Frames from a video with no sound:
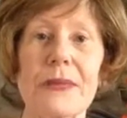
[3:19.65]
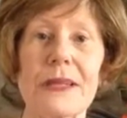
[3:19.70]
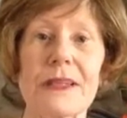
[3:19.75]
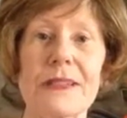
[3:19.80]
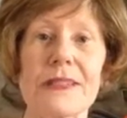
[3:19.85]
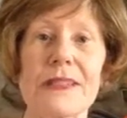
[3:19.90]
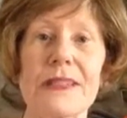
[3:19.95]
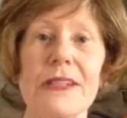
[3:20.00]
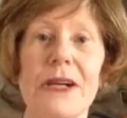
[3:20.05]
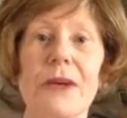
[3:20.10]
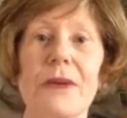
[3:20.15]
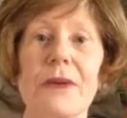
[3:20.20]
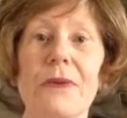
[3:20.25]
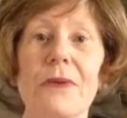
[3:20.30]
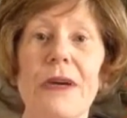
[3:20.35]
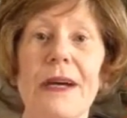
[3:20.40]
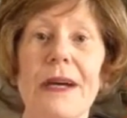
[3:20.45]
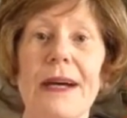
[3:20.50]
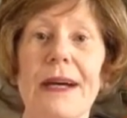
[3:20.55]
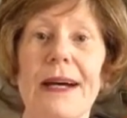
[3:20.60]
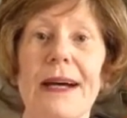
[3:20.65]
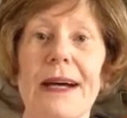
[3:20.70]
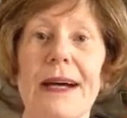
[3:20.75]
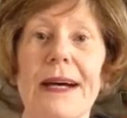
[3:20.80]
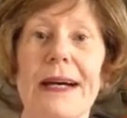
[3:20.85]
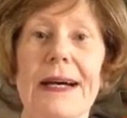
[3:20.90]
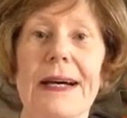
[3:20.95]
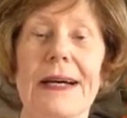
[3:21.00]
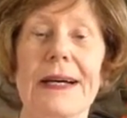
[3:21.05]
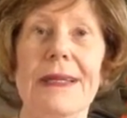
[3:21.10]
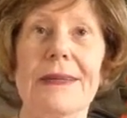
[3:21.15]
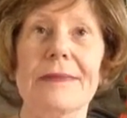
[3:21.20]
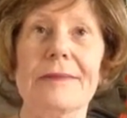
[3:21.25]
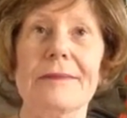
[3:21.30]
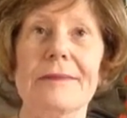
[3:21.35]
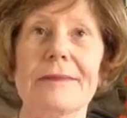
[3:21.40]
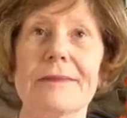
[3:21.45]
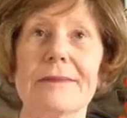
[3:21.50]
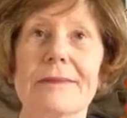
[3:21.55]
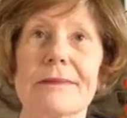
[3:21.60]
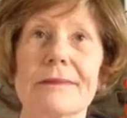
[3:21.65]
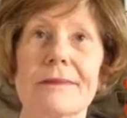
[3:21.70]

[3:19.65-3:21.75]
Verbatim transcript: So um,